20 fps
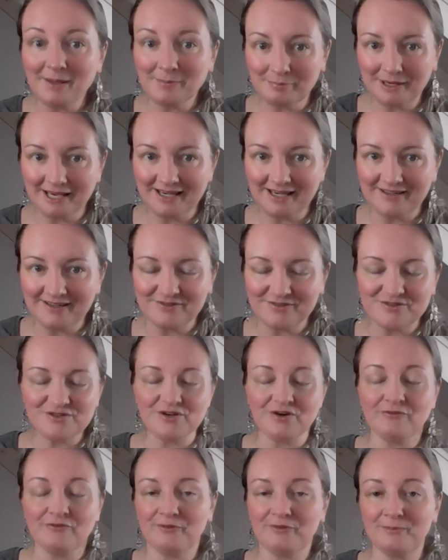pattern.
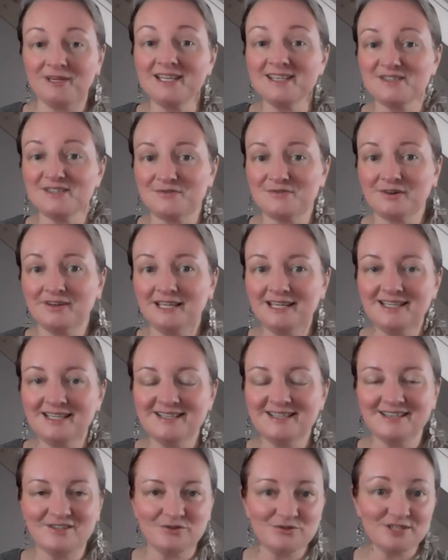So for me, it's very
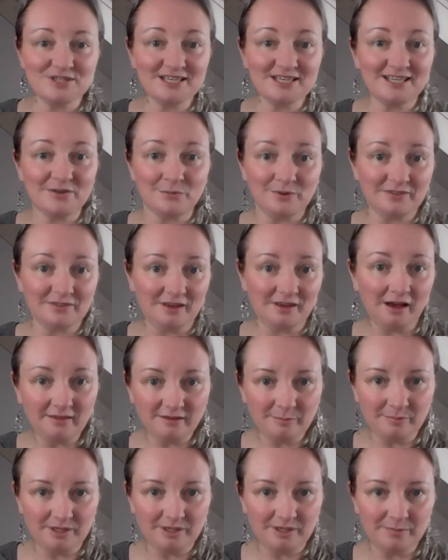easy to see it with other
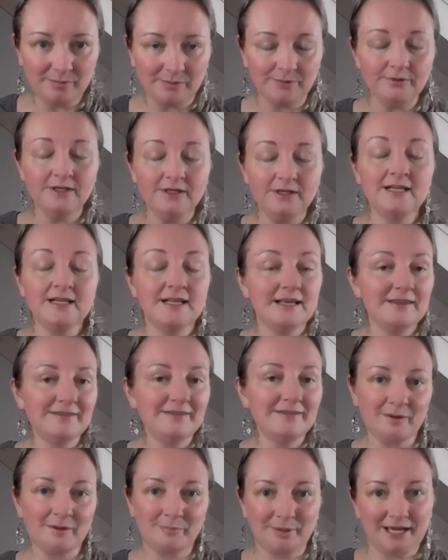people,
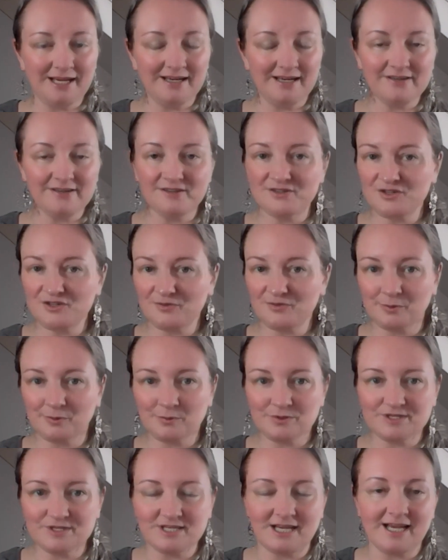their patterns. Of
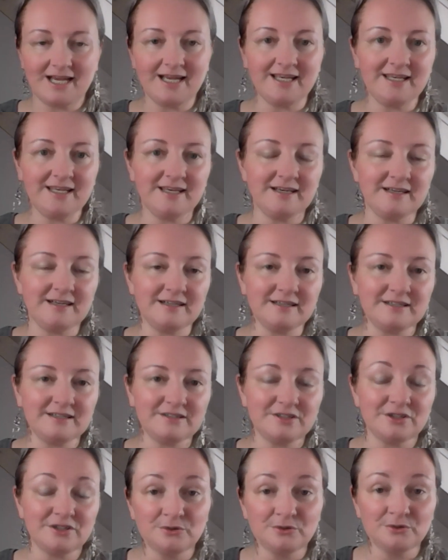course, I
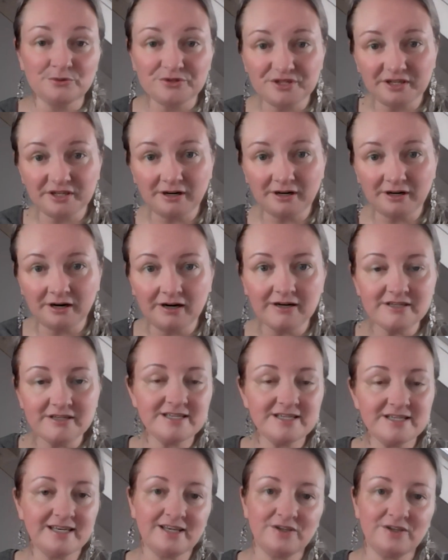use the cards,
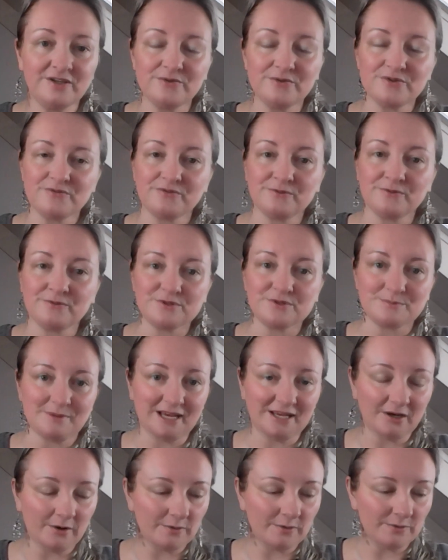and I use, of course,
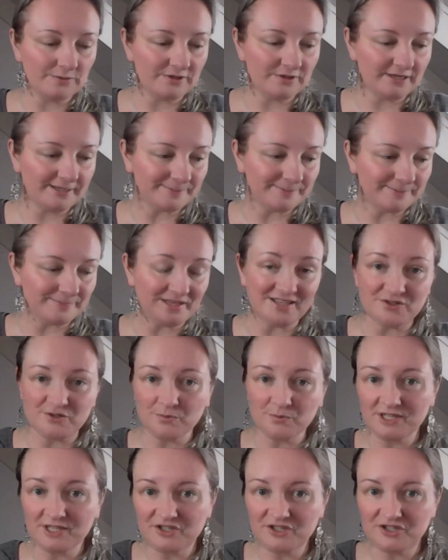my own
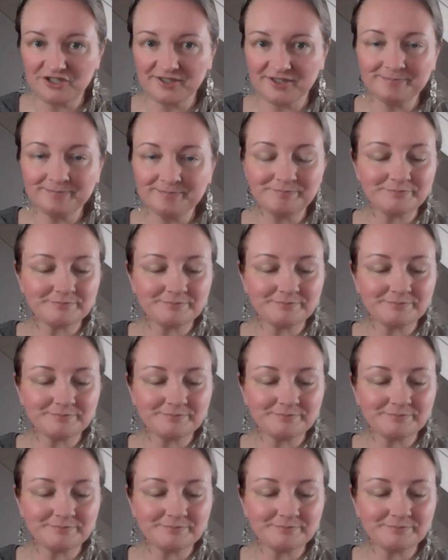intuition.